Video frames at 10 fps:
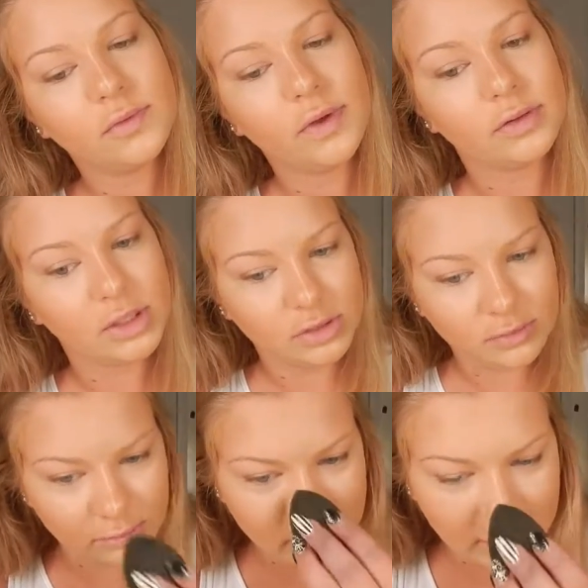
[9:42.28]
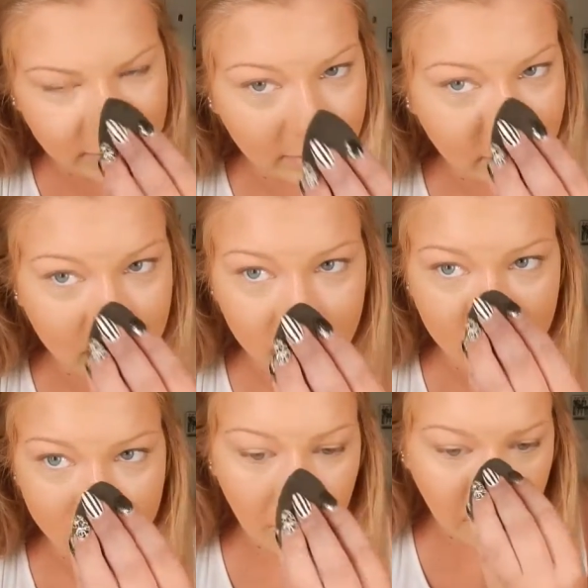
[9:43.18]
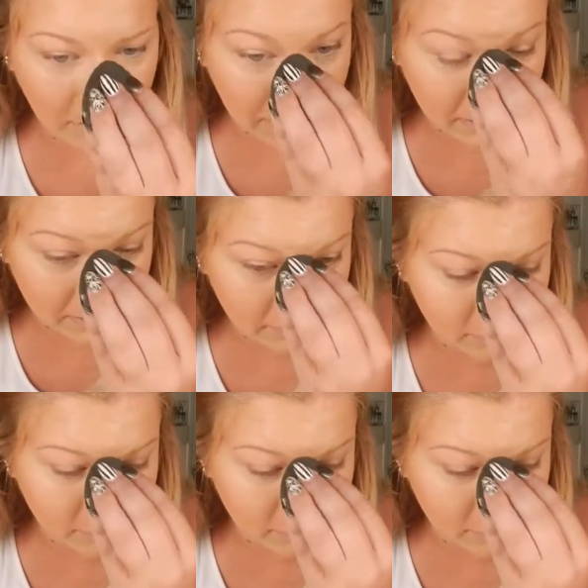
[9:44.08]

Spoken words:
foundation routine, let me know, or anything